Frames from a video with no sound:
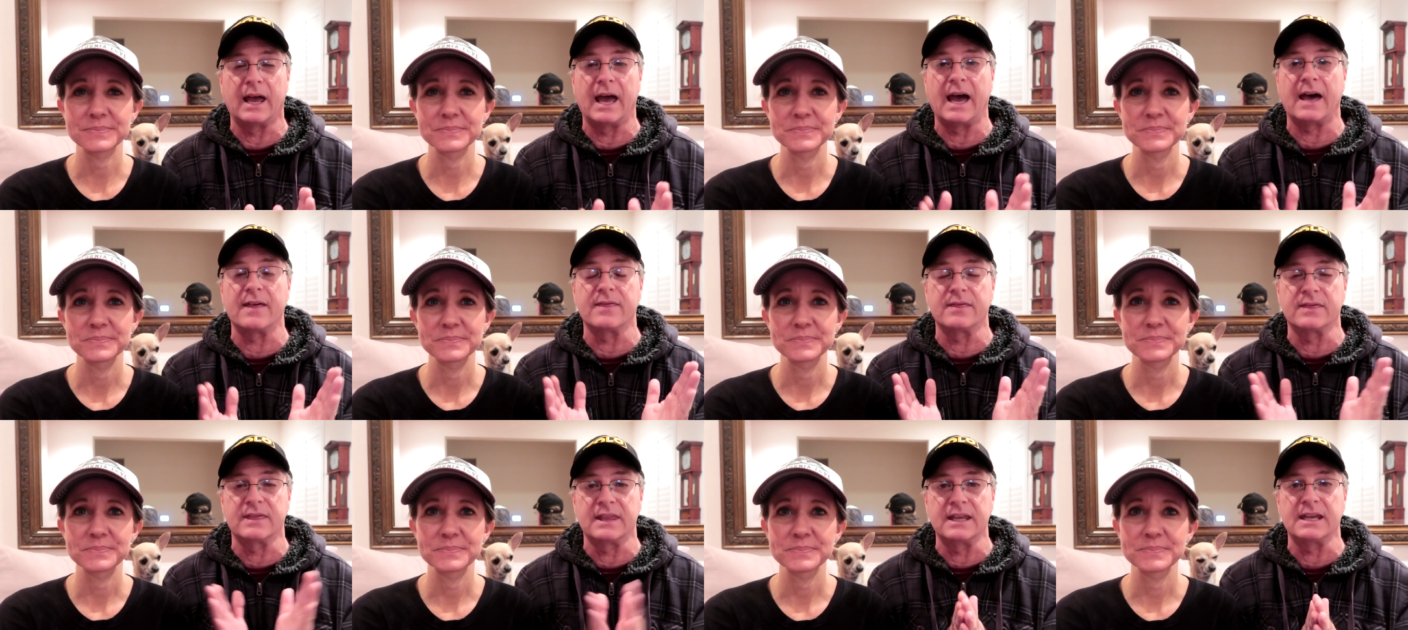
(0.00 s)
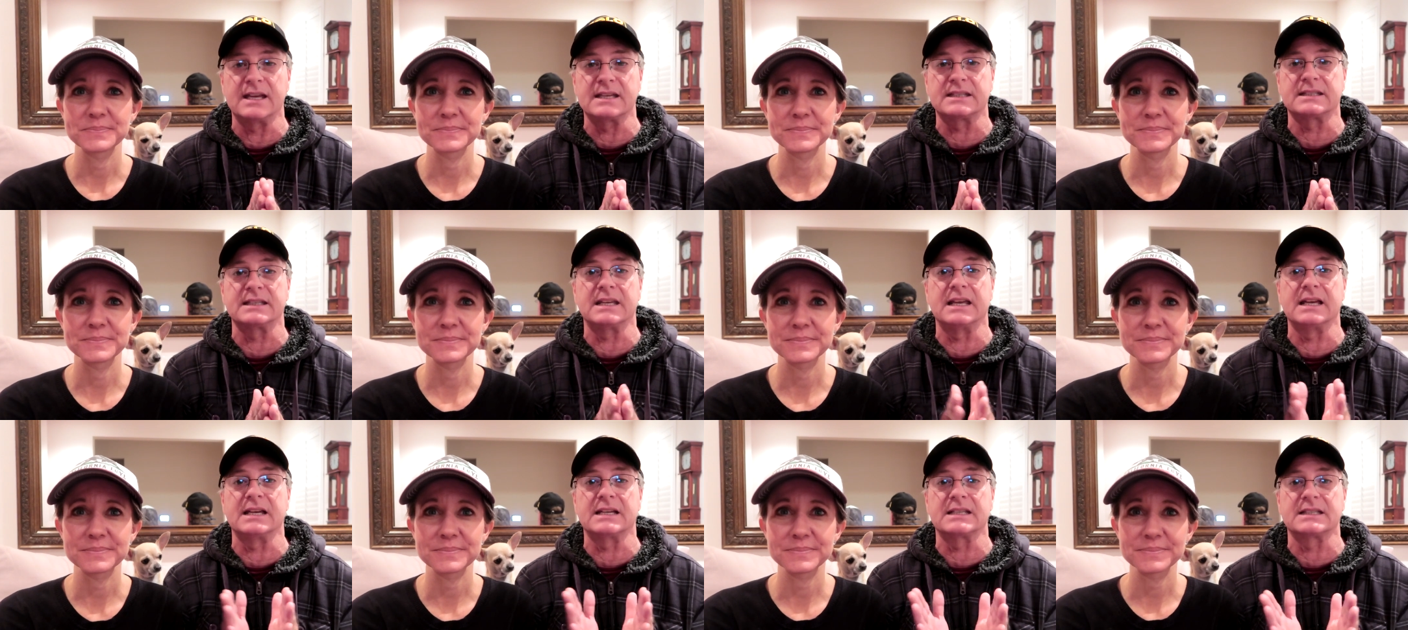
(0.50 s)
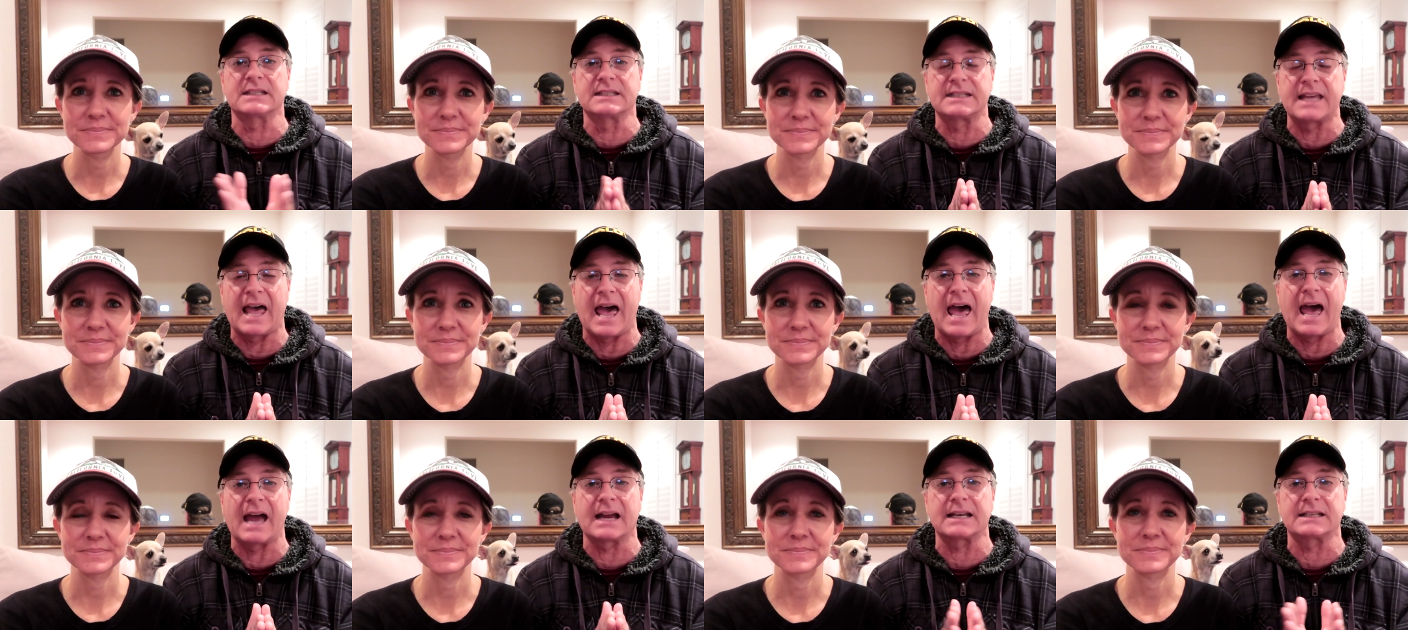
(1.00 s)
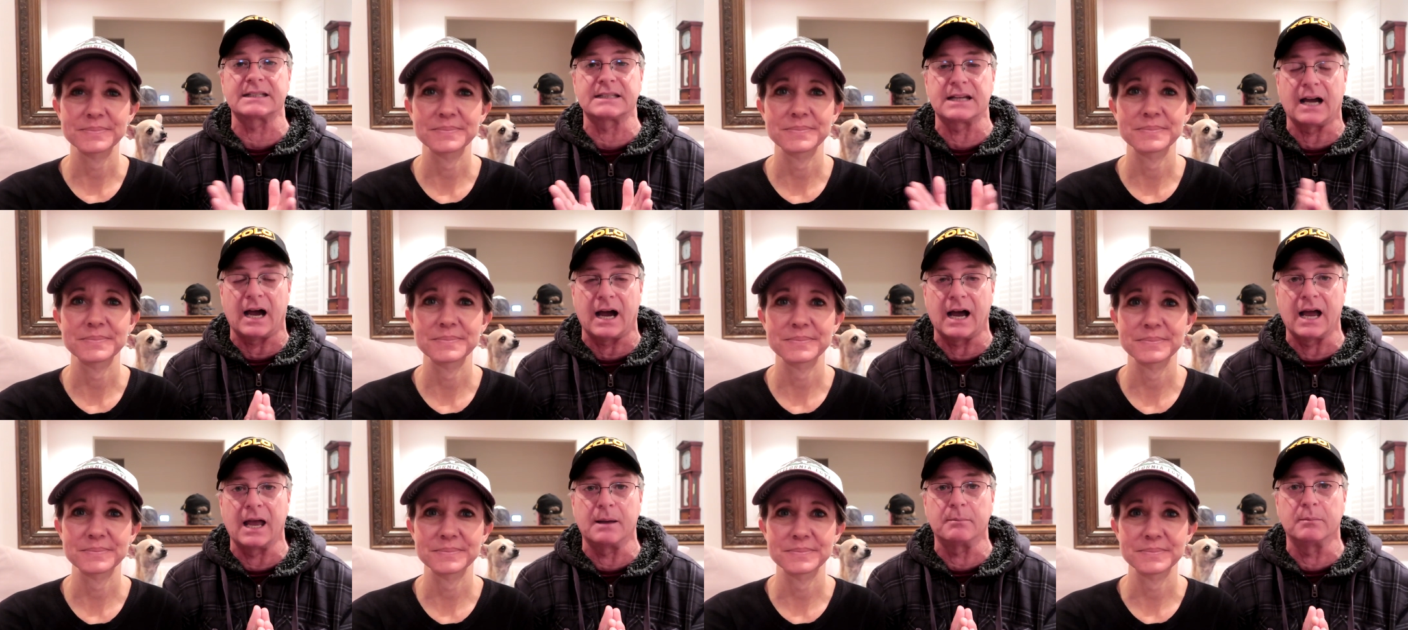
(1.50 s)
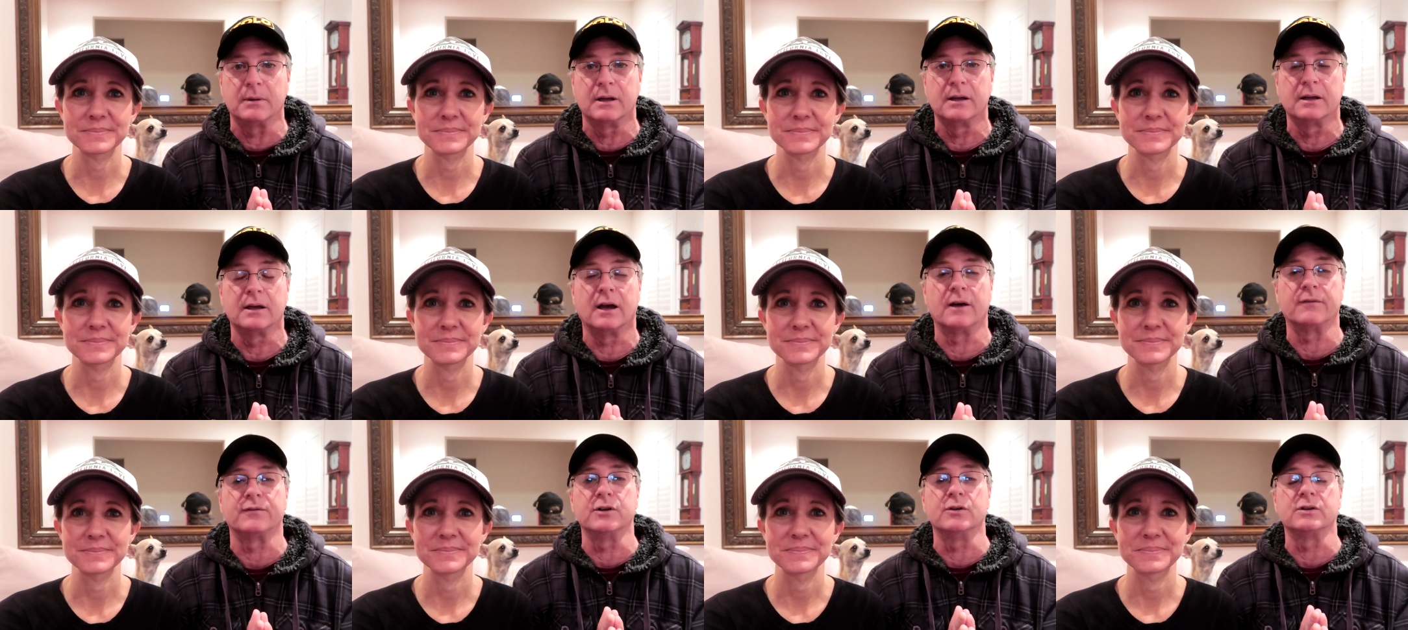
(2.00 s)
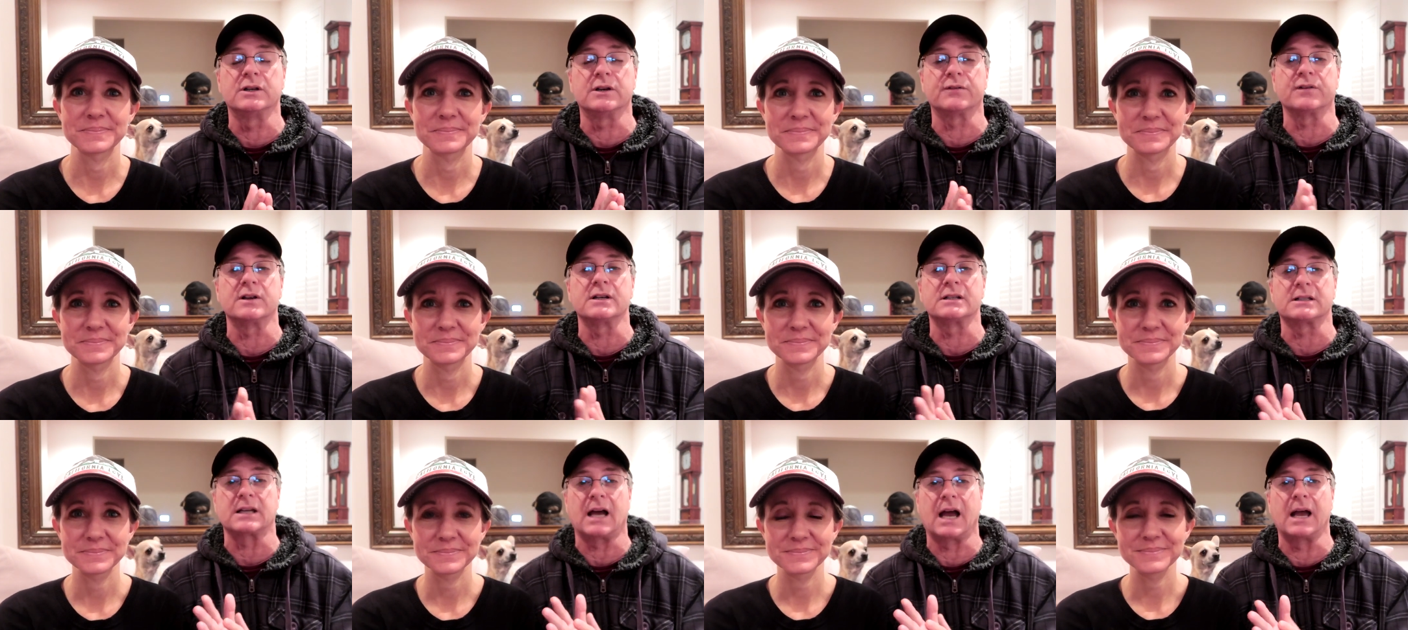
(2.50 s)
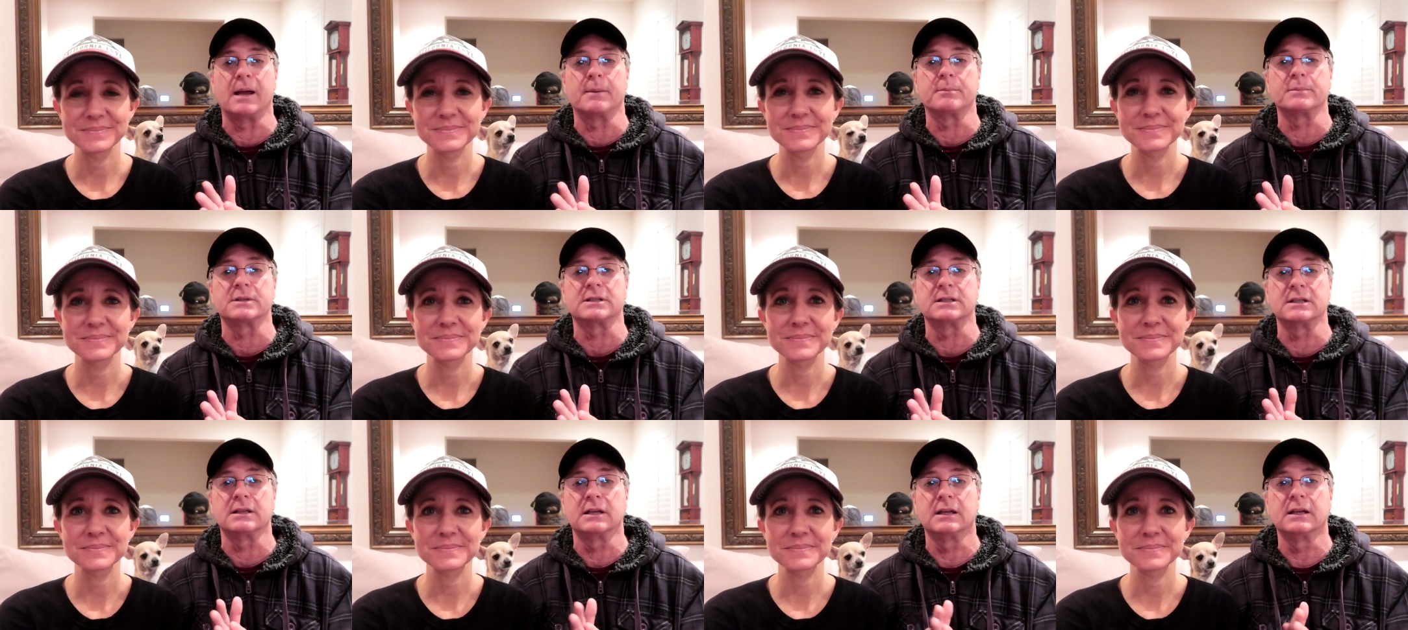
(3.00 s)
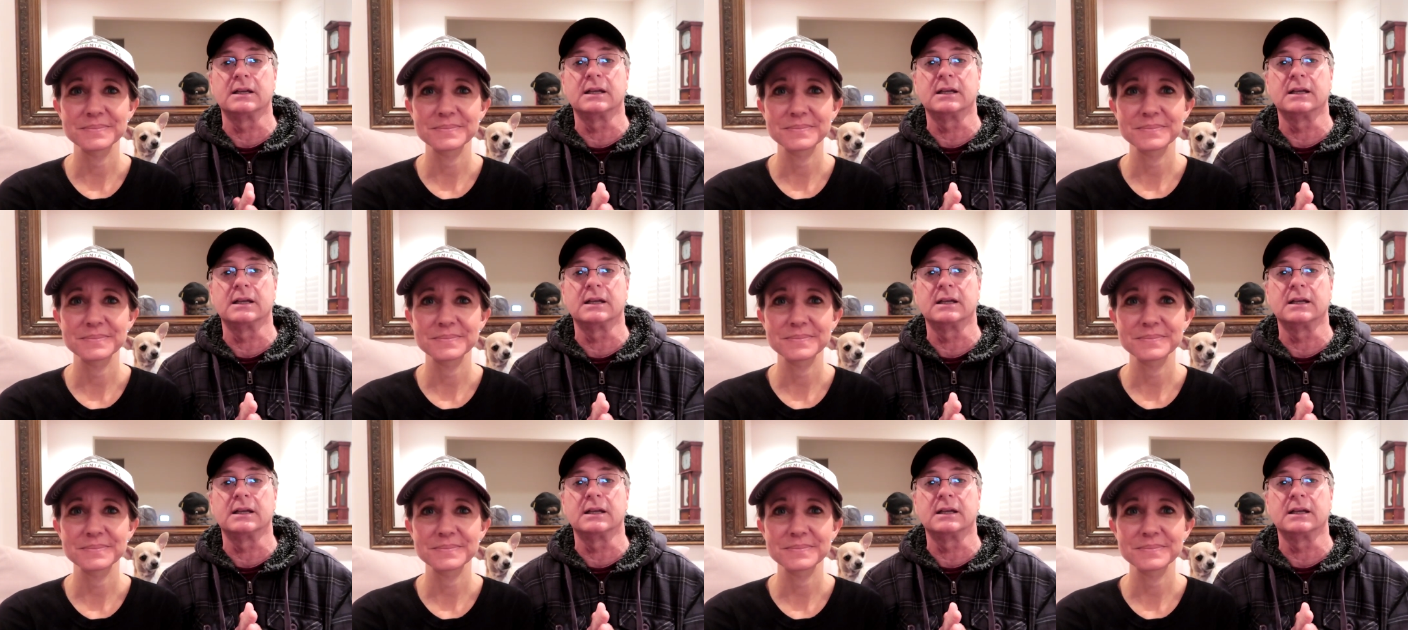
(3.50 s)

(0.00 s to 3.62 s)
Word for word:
Speaker 1: at this exact time, a few different times